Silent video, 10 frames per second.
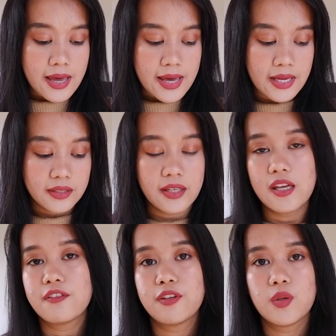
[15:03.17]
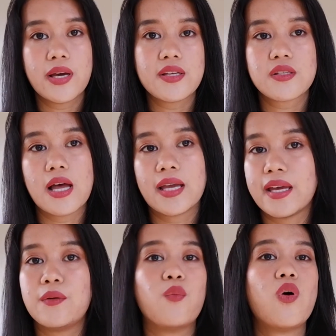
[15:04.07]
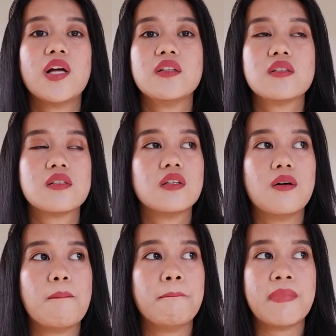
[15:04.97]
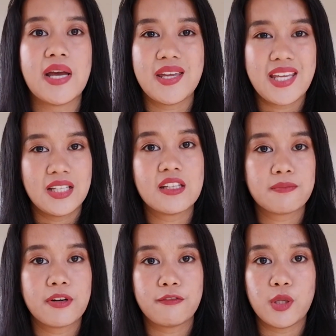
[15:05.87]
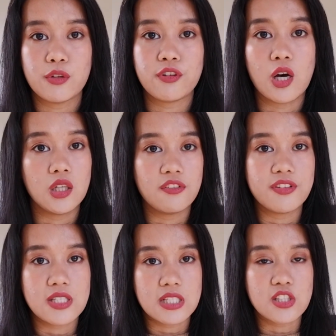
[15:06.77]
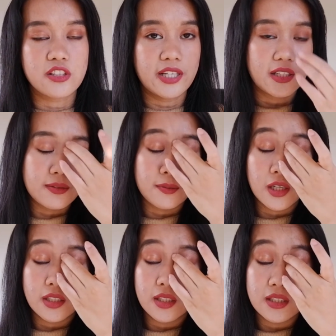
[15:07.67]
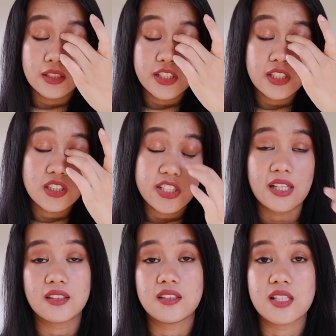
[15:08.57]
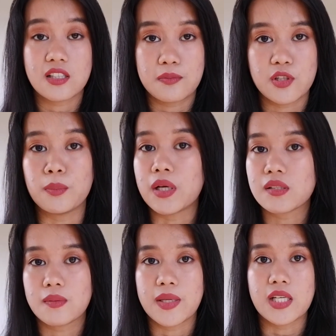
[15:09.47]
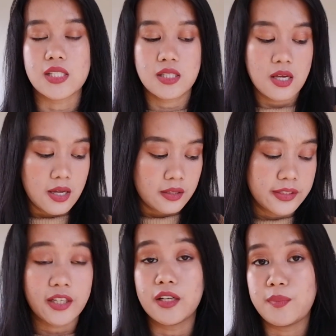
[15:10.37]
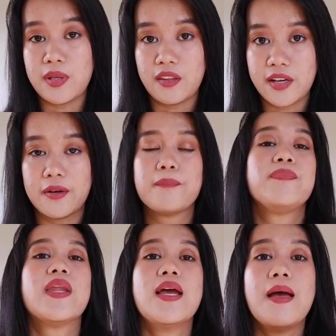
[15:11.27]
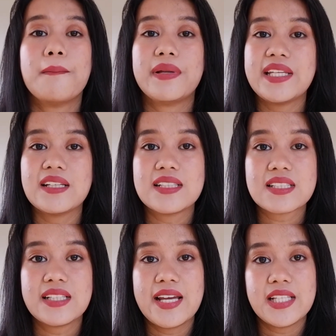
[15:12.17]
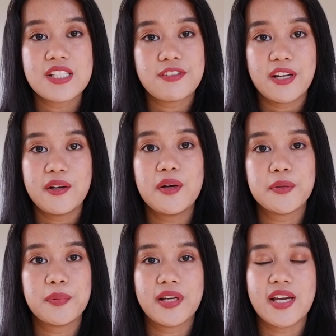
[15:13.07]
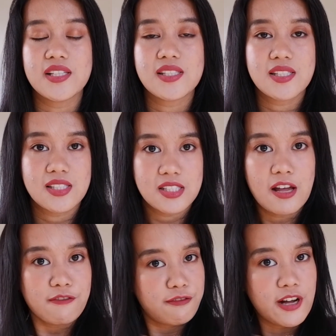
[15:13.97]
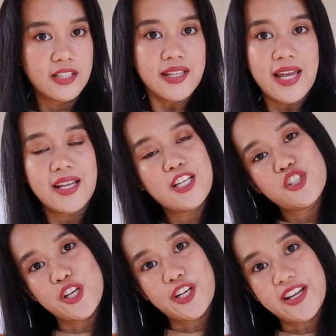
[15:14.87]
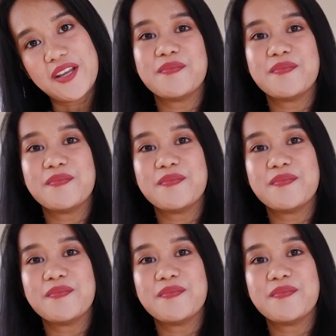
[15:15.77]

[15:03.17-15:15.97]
And if you guys again want my in-depth review of all of this sunscreen, then check the description box because they're gonna be there. But yeah, that's gonna end this video. I hope you guys have fun and enjoy your day.